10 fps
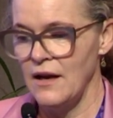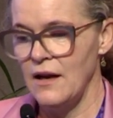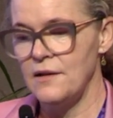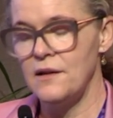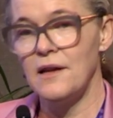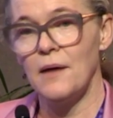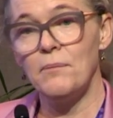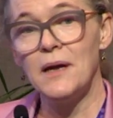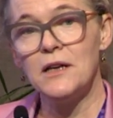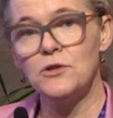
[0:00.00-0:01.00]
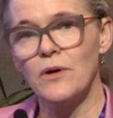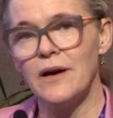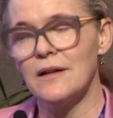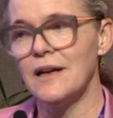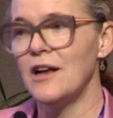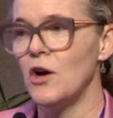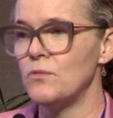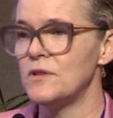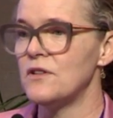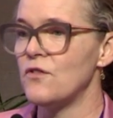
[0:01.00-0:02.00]
In the STAMPEDE trial, it
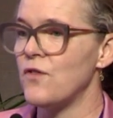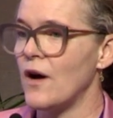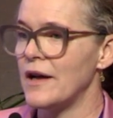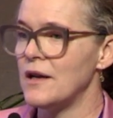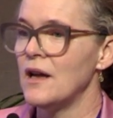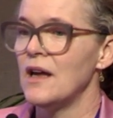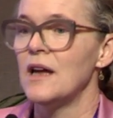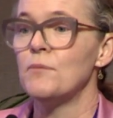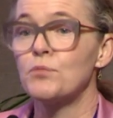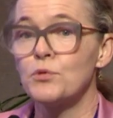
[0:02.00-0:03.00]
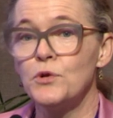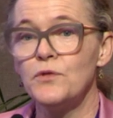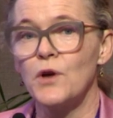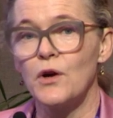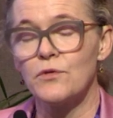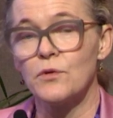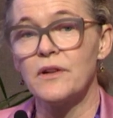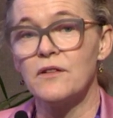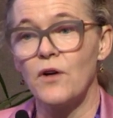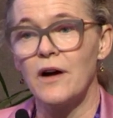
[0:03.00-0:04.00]
helped define improved overall
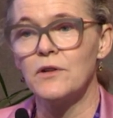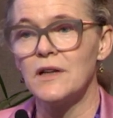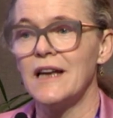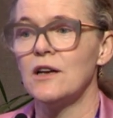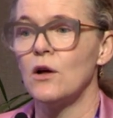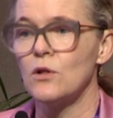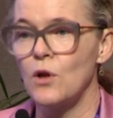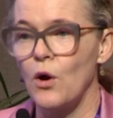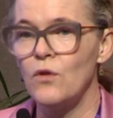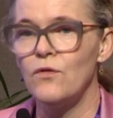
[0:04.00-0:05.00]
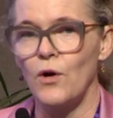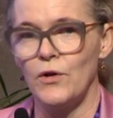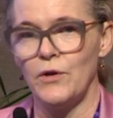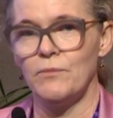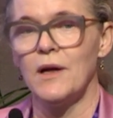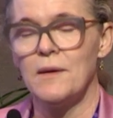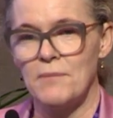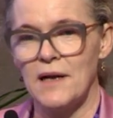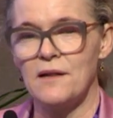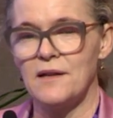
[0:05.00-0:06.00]
survival in low volume
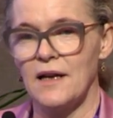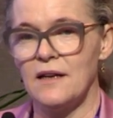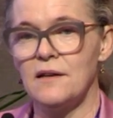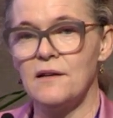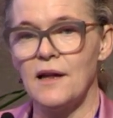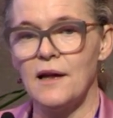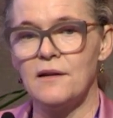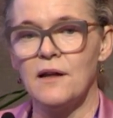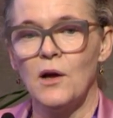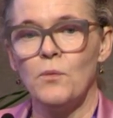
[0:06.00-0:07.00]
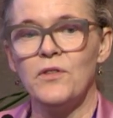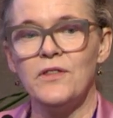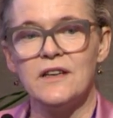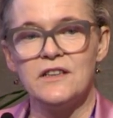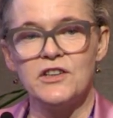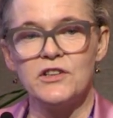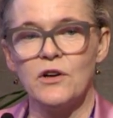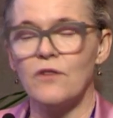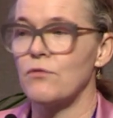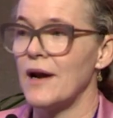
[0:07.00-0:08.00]
metastatic disease with the addition
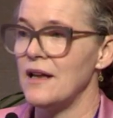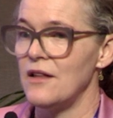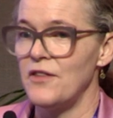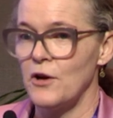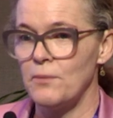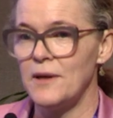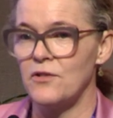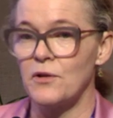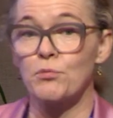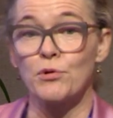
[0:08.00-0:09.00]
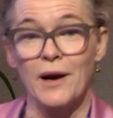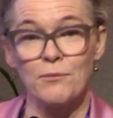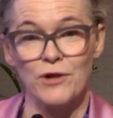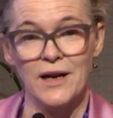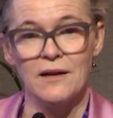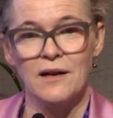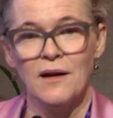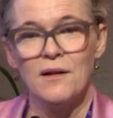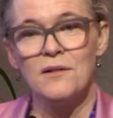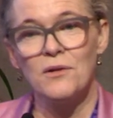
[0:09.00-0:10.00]
of radiotherapy to the primary.
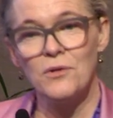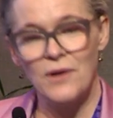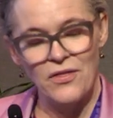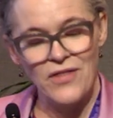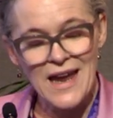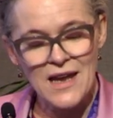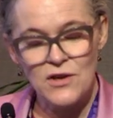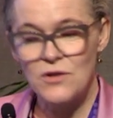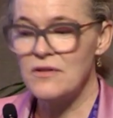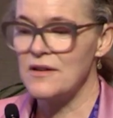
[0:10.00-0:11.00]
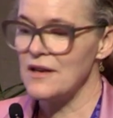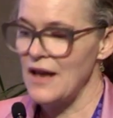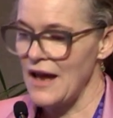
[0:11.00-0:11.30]
So they use it